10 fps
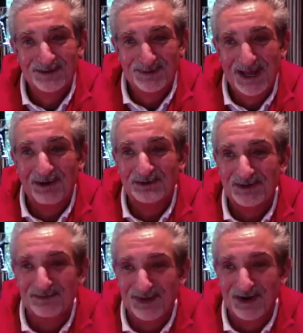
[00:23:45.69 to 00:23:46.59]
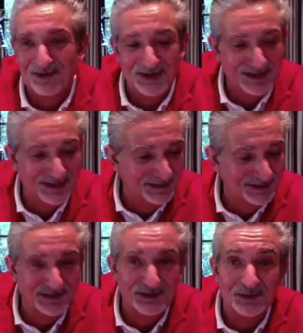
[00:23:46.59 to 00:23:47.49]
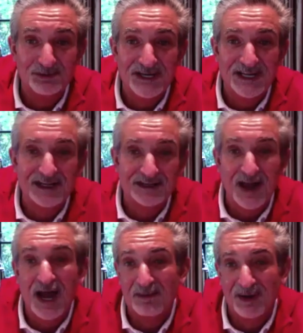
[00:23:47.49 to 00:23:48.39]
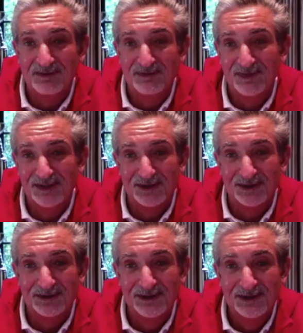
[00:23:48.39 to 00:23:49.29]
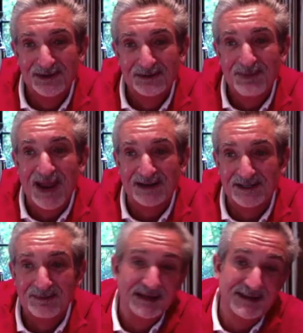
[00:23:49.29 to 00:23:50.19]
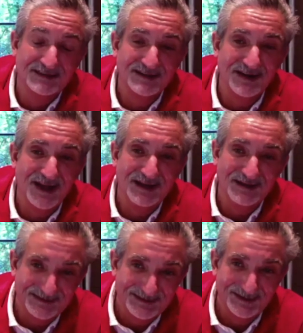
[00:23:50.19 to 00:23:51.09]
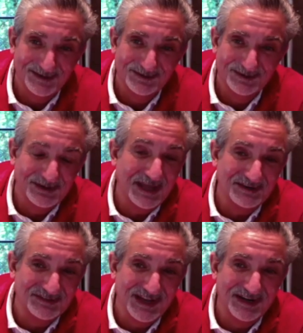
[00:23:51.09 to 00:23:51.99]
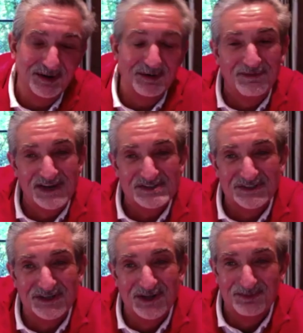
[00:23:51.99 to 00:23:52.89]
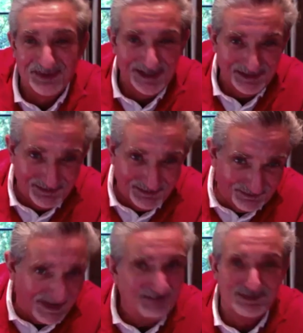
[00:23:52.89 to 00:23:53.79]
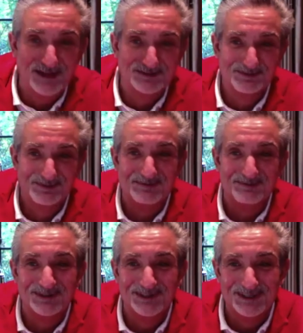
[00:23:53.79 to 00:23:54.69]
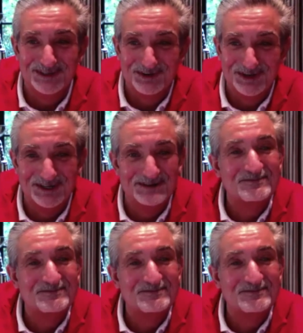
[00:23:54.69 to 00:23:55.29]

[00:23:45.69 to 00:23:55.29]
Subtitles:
I mean, that was a very unique time. I feel badly about that. Tonight, you know, we'll get a standing ovation. There'll be 5,000 people in the arena.